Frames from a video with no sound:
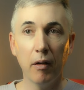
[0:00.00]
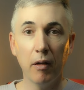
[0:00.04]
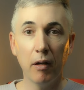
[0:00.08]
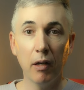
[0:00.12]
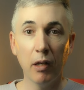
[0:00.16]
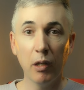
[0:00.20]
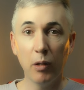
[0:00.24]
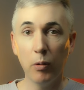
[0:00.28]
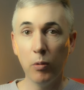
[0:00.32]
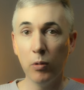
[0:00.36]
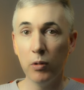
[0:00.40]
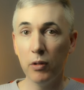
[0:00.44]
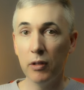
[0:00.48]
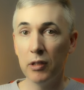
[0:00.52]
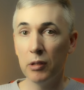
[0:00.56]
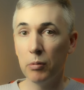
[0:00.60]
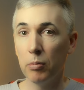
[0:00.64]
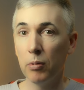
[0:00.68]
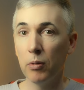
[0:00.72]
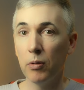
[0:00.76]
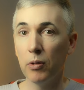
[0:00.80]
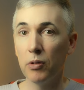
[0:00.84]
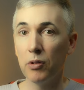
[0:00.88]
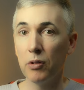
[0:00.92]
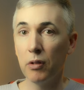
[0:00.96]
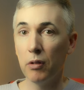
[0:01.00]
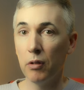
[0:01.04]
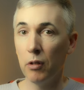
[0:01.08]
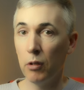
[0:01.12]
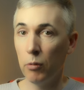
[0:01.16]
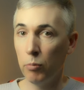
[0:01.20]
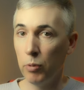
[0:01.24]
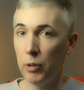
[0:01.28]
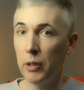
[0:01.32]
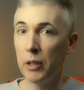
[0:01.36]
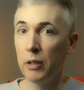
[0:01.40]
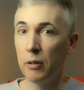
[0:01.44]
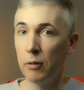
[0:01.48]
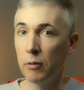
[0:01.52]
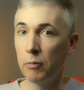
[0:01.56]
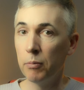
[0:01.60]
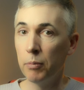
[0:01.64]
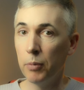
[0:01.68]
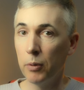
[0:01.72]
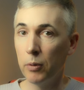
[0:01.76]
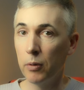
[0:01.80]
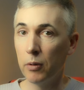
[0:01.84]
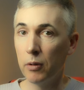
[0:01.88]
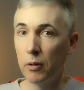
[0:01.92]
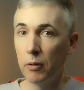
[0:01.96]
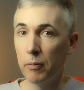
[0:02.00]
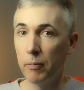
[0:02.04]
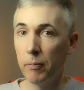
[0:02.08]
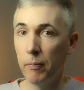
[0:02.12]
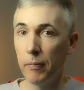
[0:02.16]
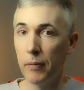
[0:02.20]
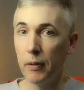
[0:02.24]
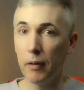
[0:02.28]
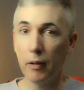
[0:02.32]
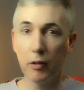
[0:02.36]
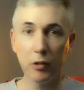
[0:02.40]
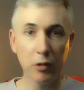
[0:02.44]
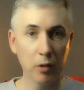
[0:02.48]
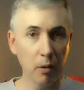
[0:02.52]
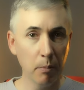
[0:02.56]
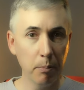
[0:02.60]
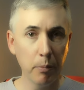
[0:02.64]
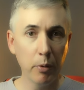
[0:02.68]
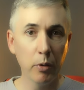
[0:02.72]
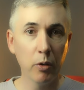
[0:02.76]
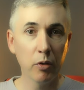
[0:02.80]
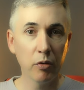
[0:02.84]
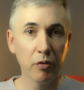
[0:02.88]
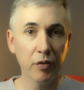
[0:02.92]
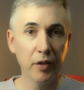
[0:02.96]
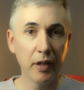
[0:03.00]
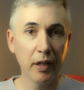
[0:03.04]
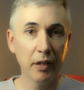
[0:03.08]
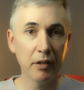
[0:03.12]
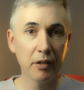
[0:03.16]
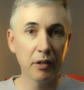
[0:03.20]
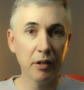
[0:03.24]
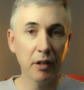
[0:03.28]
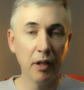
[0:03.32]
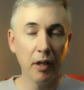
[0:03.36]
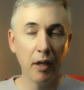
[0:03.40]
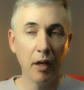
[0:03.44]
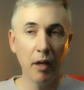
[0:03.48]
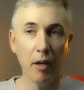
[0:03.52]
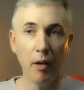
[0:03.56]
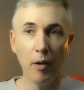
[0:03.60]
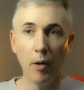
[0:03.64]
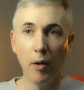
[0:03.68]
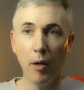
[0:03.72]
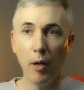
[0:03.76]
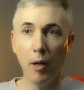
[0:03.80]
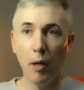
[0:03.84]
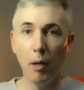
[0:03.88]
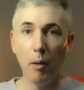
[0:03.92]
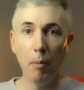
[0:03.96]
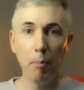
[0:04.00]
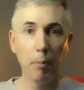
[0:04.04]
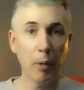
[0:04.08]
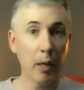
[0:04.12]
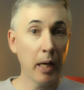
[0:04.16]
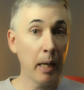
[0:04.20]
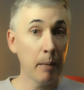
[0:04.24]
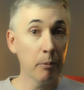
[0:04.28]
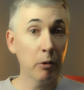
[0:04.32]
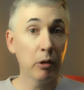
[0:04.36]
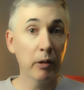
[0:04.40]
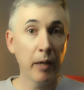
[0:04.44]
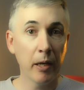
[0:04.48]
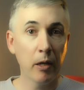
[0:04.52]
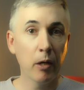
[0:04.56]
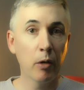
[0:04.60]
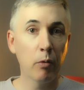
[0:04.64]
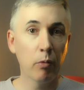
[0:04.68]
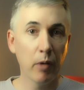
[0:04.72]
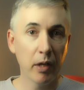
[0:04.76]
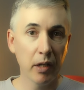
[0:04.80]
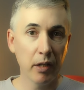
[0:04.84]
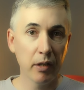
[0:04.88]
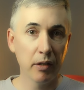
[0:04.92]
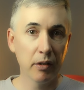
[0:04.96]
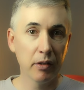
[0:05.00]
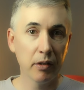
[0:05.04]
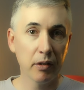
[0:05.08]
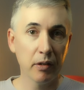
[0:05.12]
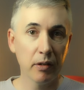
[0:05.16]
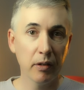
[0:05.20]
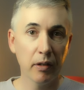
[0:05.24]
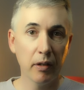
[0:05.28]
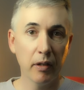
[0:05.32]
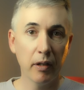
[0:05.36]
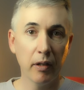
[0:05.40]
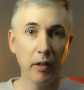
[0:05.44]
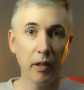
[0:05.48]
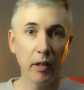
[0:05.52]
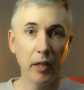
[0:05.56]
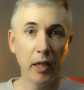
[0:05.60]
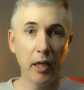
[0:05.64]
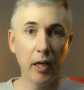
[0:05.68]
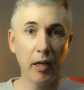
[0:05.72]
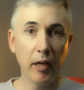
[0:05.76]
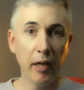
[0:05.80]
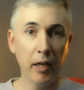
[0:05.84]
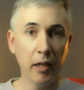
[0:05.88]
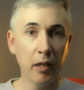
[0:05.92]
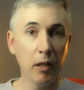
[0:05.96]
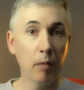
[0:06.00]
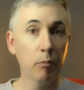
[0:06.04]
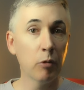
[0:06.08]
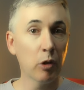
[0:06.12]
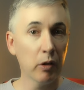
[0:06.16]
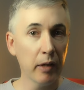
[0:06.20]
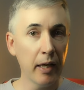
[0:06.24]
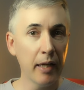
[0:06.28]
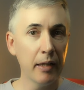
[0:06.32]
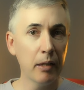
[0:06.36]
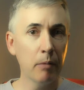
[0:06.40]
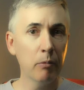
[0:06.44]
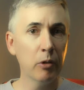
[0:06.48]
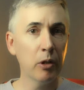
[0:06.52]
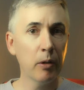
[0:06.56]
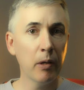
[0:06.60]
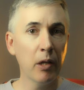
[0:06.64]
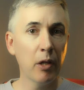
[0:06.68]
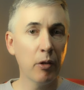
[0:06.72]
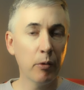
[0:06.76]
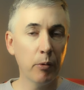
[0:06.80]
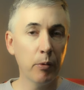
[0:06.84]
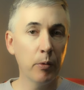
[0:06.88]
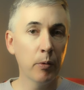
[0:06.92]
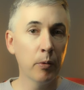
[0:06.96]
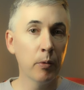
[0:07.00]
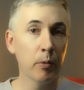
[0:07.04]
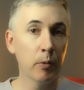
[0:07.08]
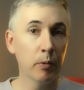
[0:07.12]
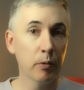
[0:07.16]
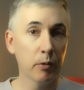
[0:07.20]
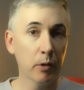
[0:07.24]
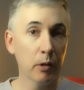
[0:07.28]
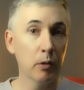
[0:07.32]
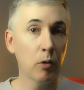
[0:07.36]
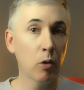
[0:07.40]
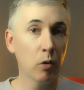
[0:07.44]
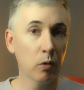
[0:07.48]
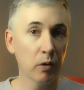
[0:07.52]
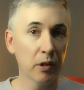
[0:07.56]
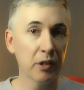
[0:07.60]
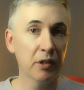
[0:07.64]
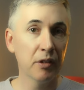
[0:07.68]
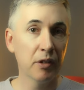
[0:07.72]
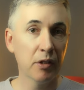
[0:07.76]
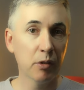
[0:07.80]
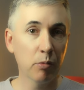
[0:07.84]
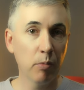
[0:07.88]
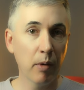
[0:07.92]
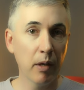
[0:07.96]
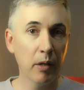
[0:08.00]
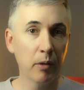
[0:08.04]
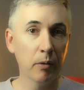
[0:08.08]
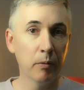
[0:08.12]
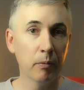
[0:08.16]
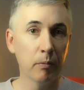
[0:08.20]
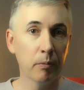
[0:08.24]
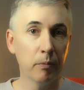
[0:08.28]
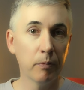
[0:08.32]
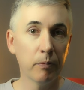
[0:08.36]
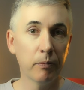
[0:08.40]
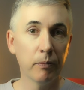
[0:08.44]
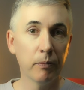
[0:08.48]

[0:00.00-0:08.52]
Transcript: I thought this was a really good book. It's not perfect, but I am glad I read it, and I'm glad I'm going through the long list as well.